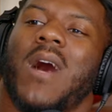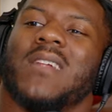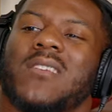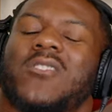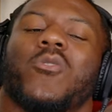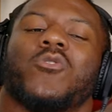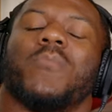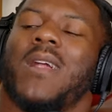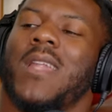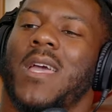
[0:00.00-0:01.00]
I just told you
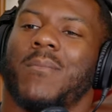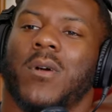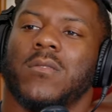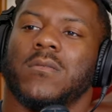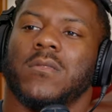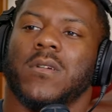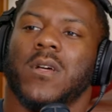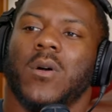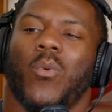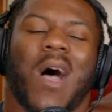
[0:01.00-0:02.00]
my name, bro. Yeah.
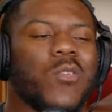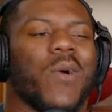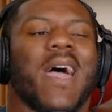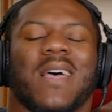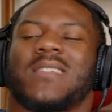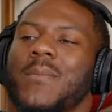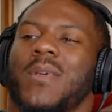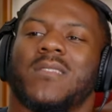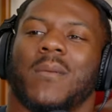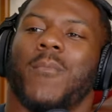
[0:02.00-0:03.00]
Why you asking
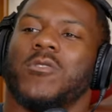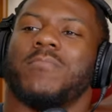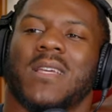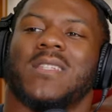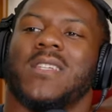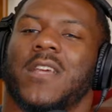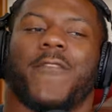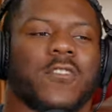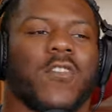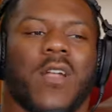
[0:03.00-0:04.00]
me the most mixy shit?
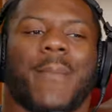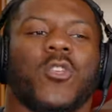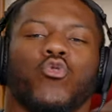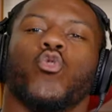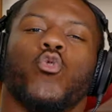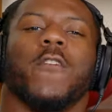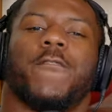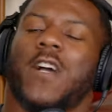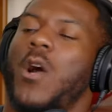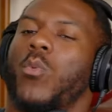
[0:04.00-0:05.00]
First of all, I mean, you knew who the
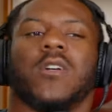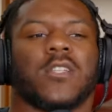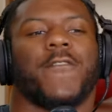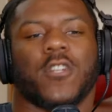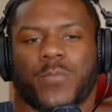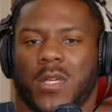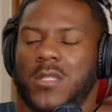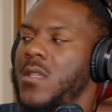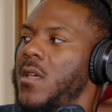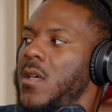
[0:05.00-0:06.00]
fuck I was in the first
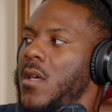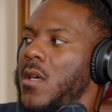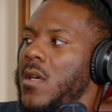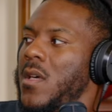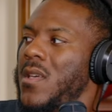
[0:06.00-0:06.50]
place. That's a fact.